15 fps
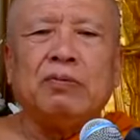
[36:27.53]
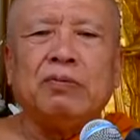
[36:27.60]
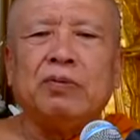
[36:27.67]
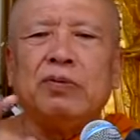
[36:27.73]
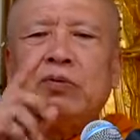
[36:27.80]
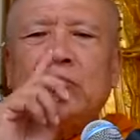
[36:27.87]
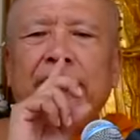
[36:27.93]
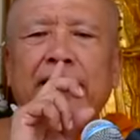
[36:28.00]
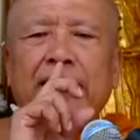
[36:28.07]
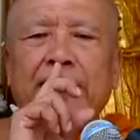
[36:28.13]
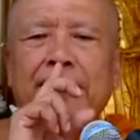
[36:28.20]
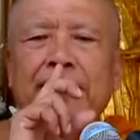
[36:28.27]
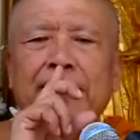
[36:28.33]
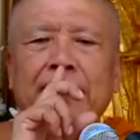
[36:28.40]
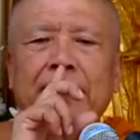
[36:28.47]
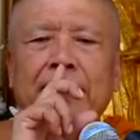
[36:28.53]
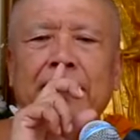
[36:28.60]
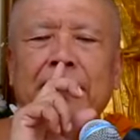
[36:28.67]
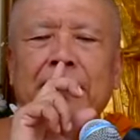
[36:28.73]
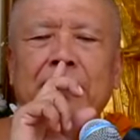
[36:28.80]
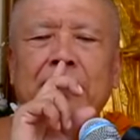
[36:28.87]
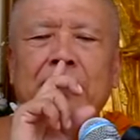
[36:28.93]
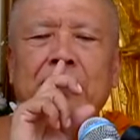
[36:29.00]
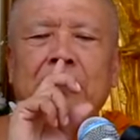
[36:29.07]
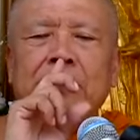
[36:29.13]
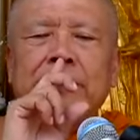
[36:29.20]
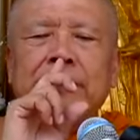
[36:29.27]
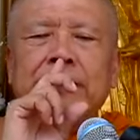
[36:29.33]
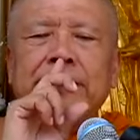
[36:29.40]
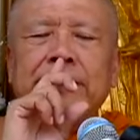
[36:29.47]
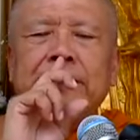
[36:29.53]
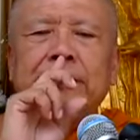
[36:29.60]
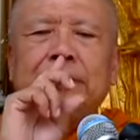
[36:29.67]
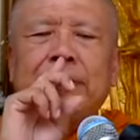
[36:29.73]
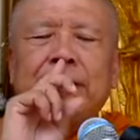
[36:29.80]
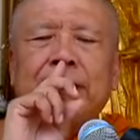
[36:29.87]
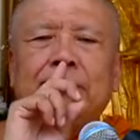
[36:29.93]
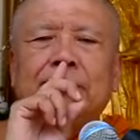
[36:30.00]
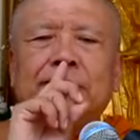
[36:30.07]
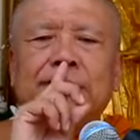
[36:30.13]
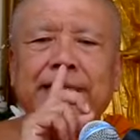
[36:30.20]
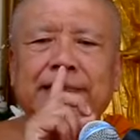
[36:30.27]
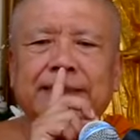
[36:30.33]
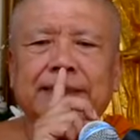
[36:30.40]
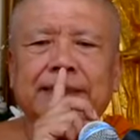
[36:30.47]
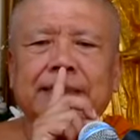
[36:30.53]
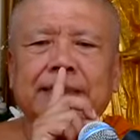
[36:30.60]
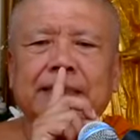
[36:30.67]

You wake up here, consciousness becomes sense.